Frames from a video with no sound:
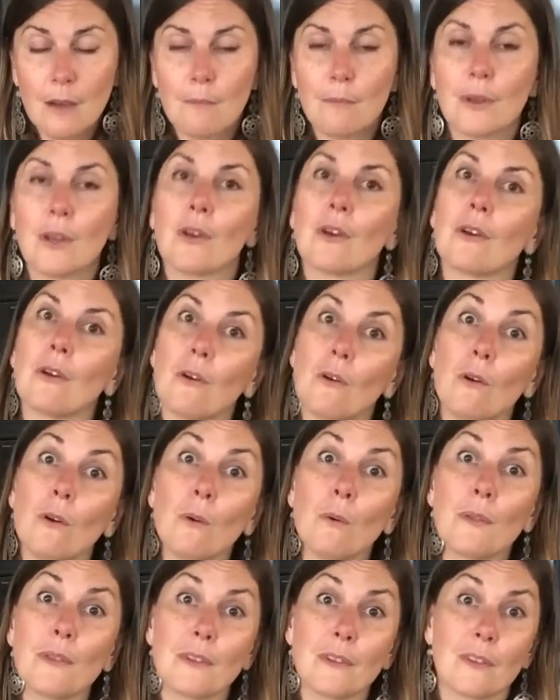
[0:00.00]
But your
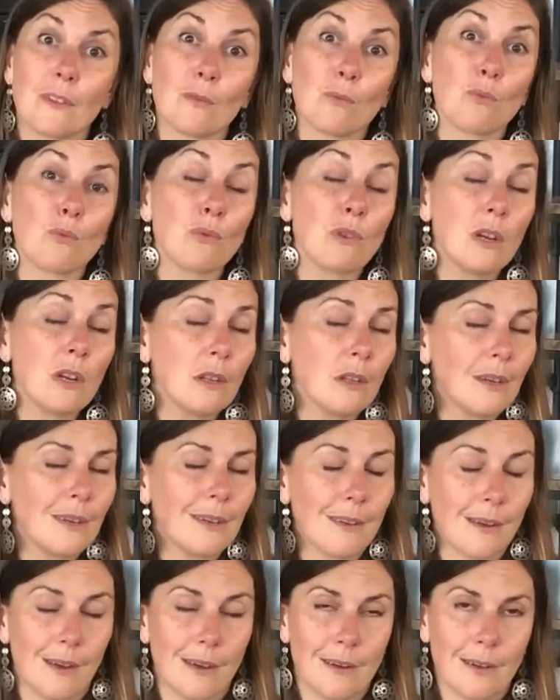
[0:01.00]
goal with this is really
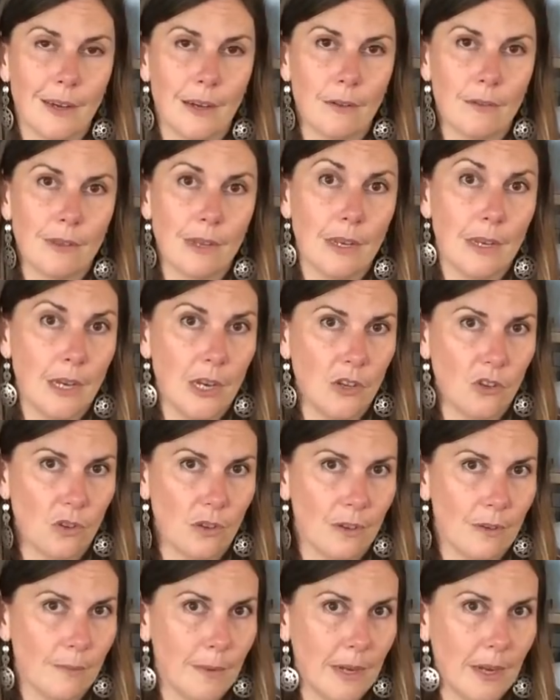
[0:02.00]
to hunt out the
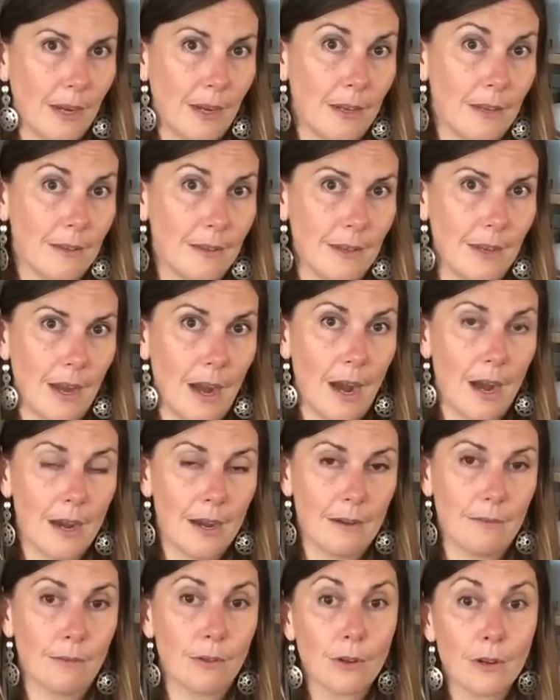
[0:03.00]
adhesions, because I
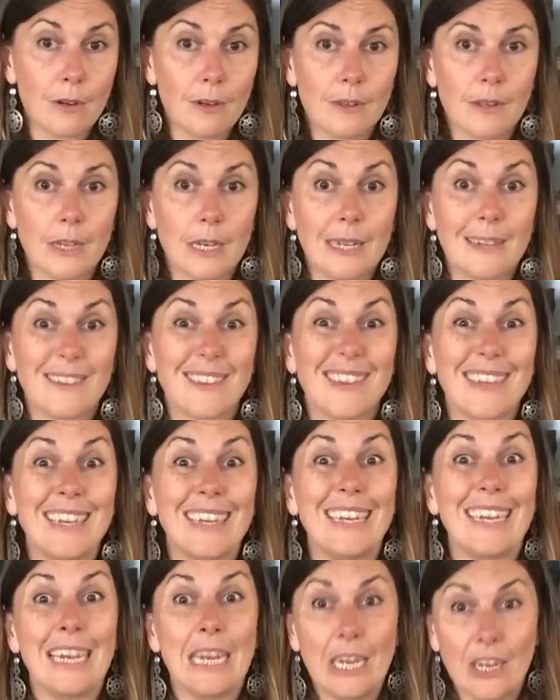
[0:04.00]
have learned that it's the
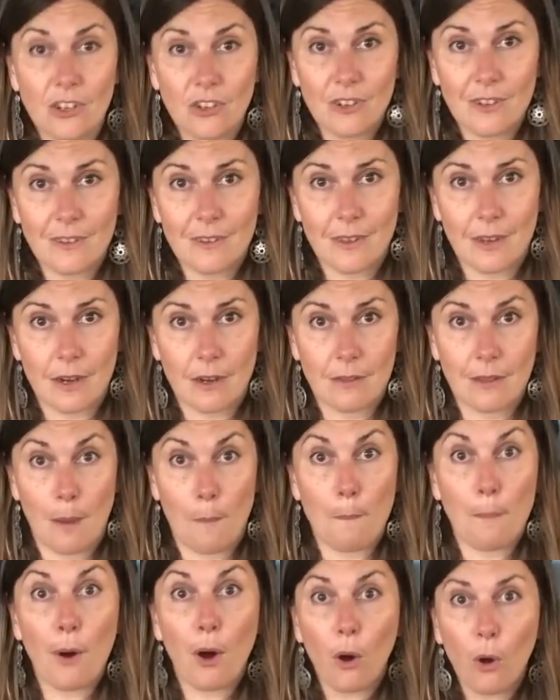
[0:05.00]
adhesions there
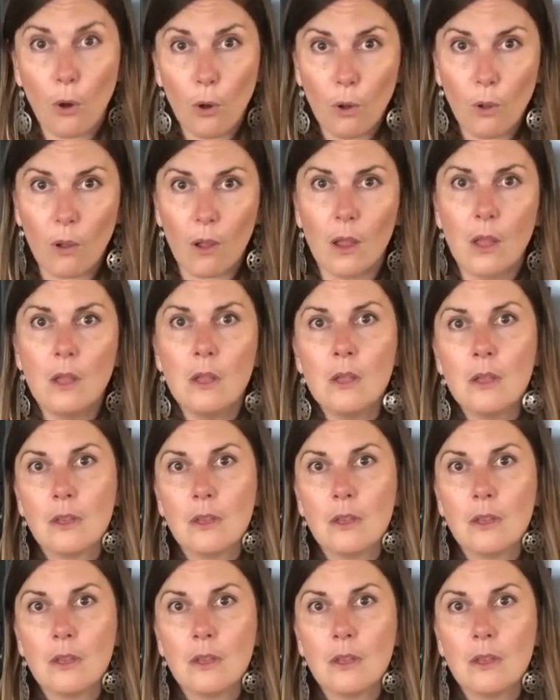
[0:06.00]
that pull